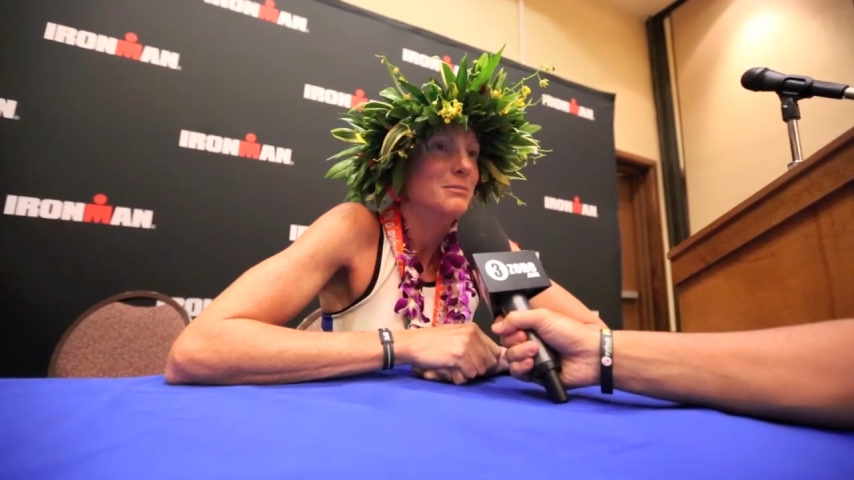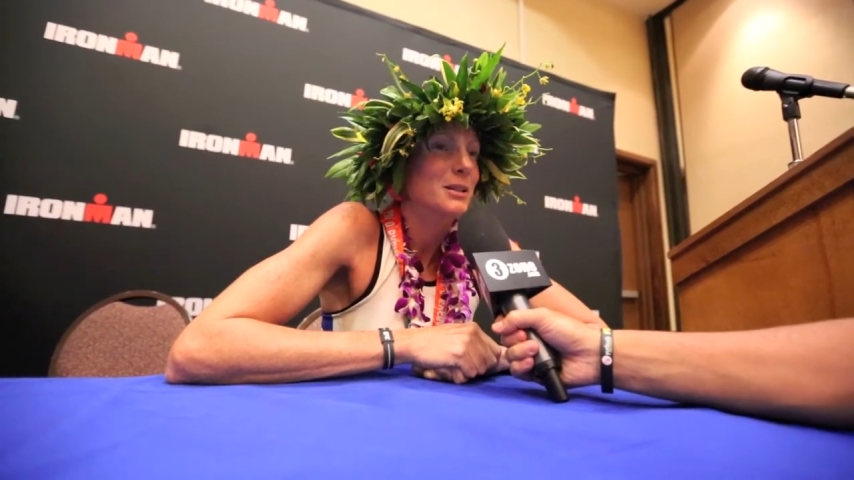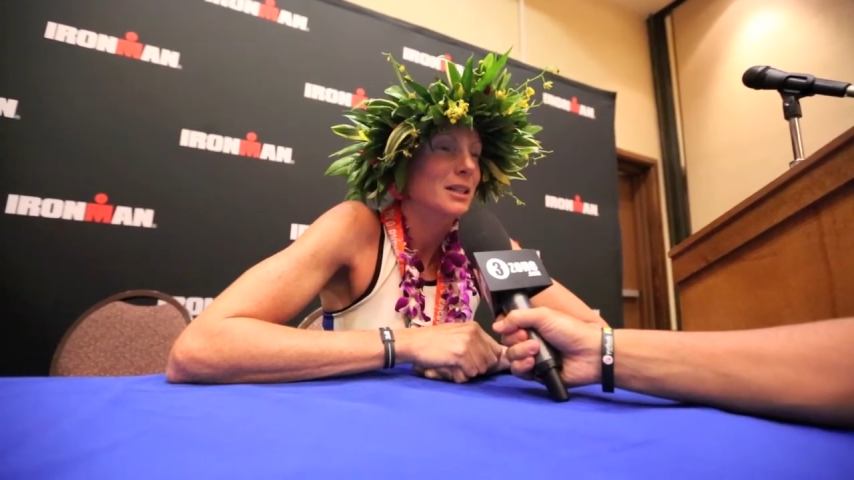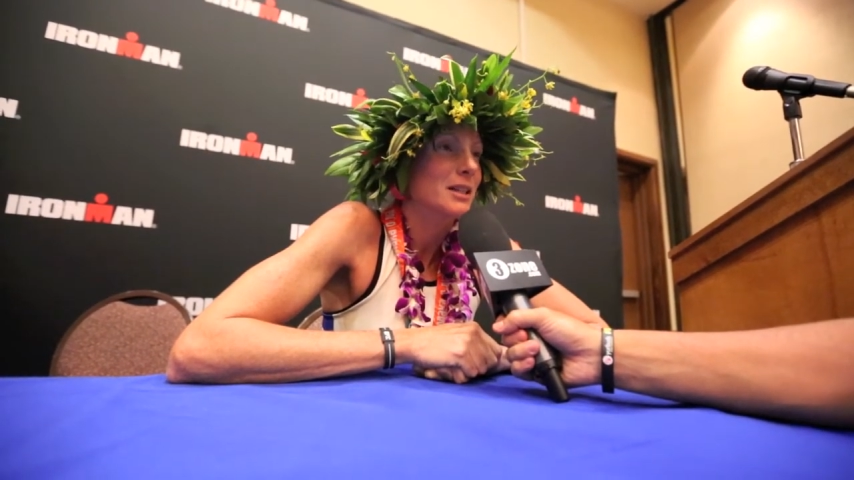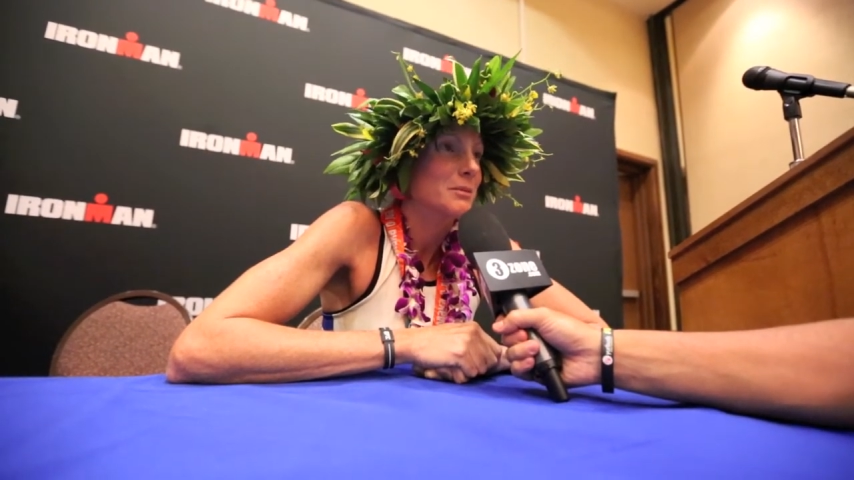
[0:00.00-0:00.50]

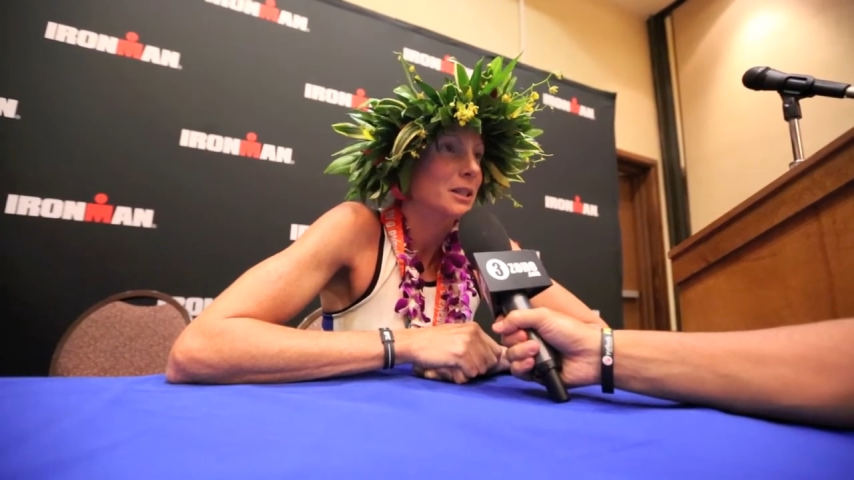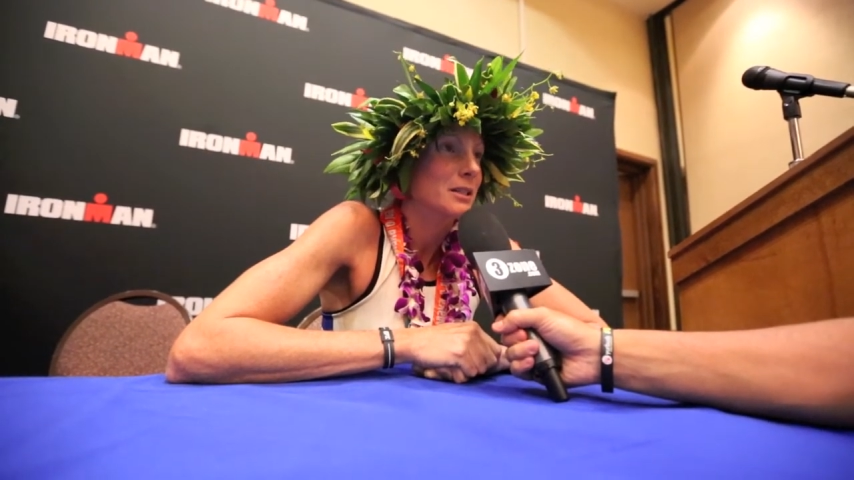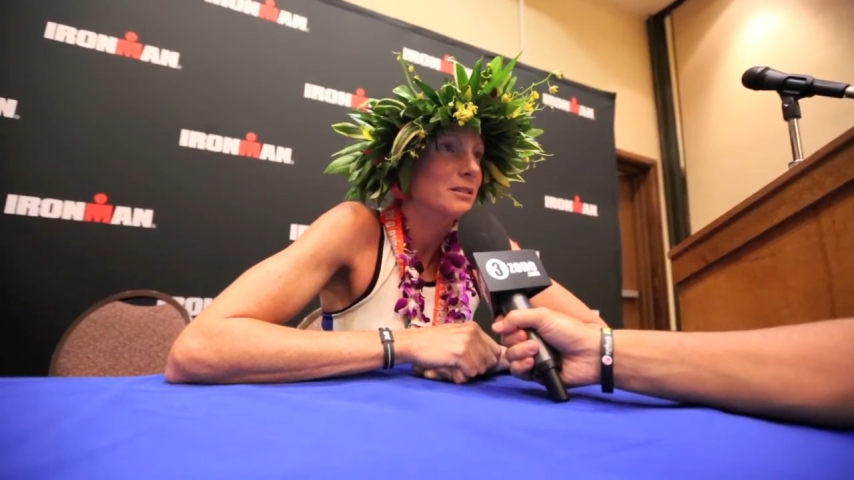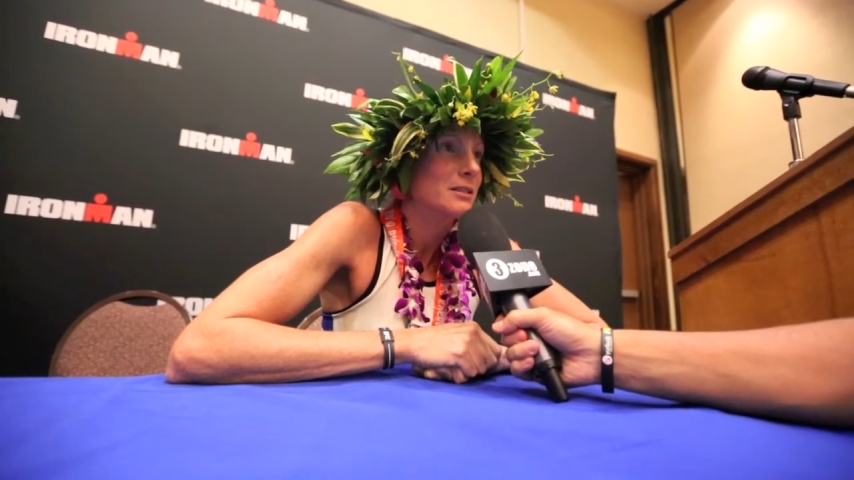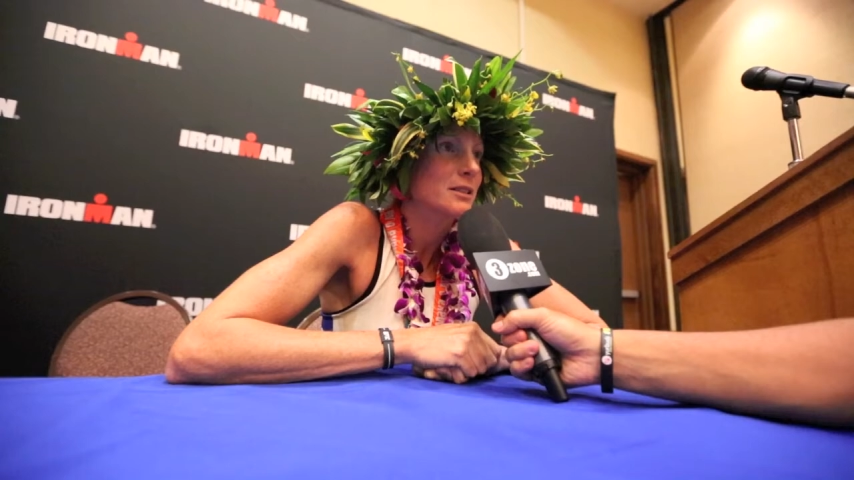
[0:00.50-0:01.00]
me coming
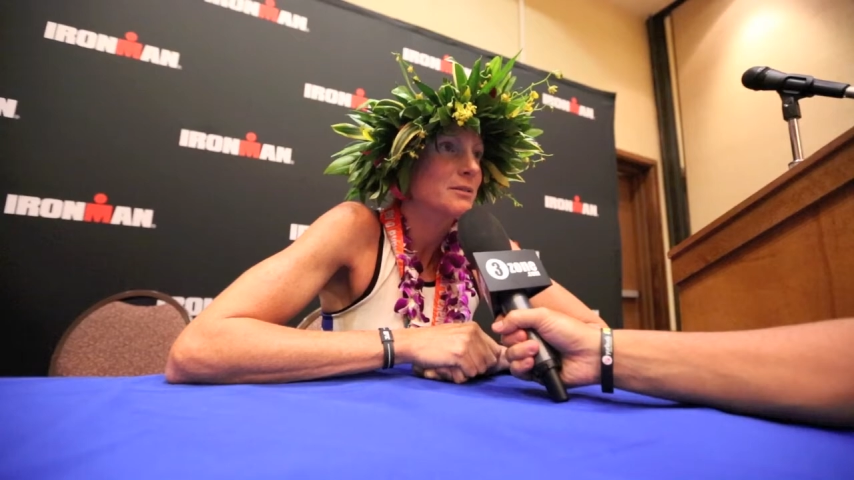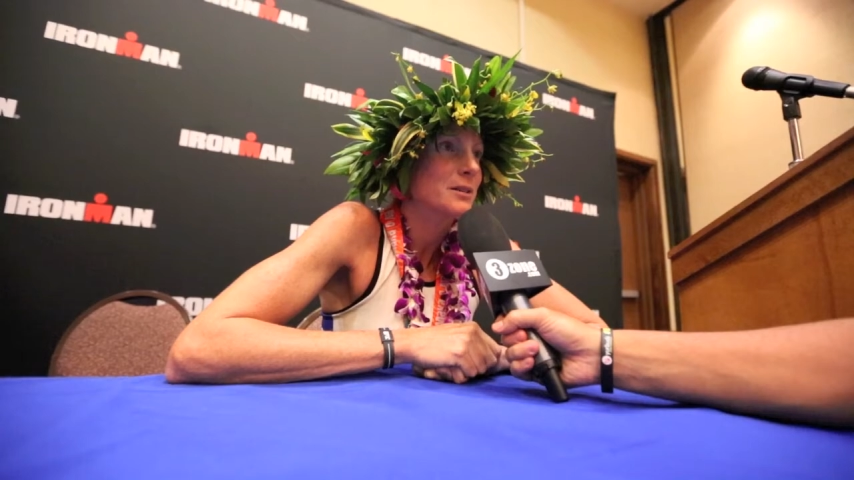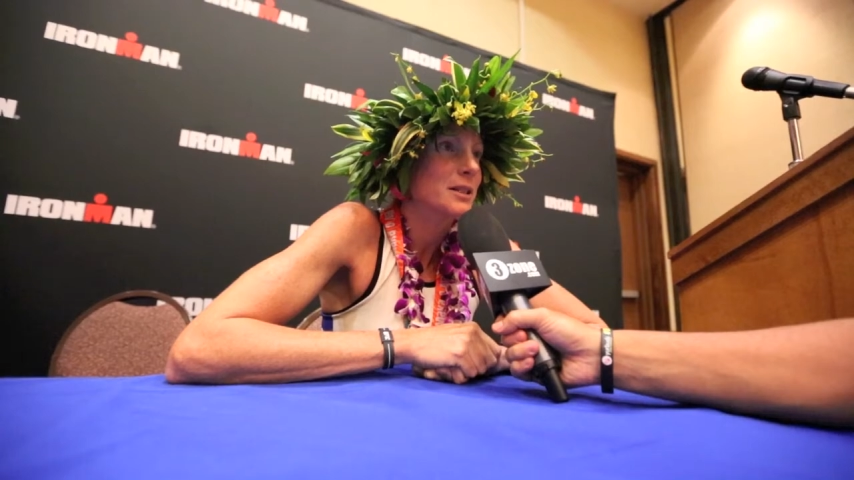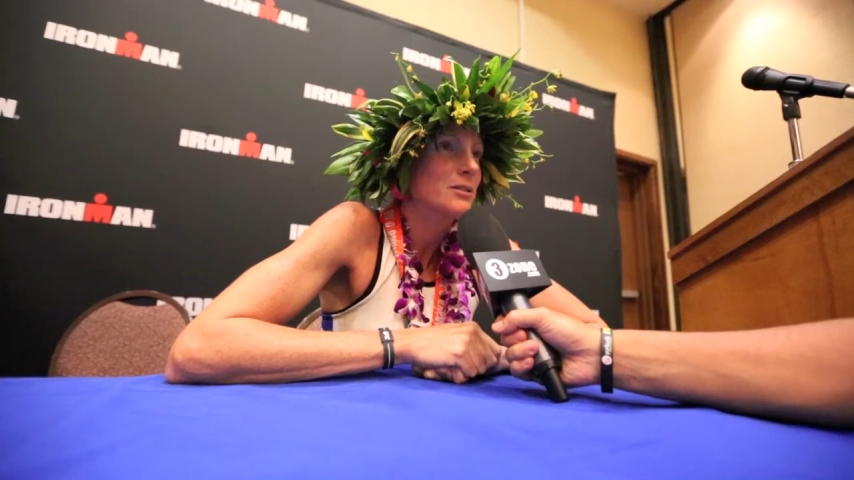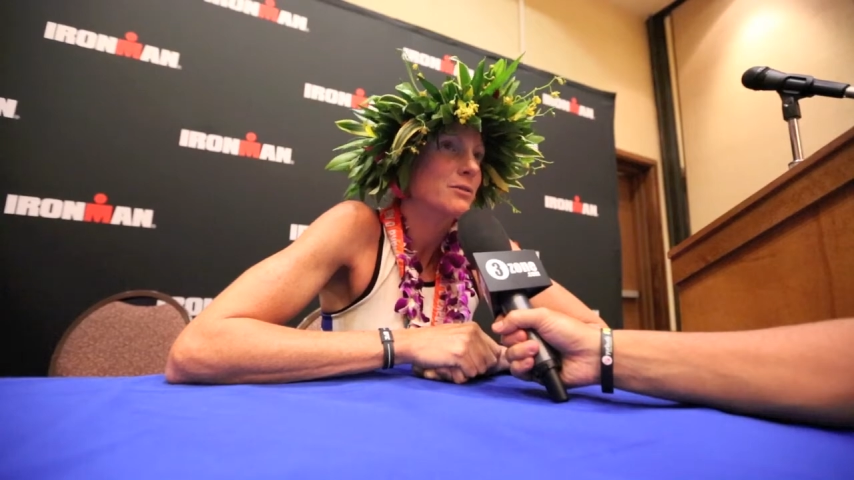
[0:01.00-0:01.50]
into this race.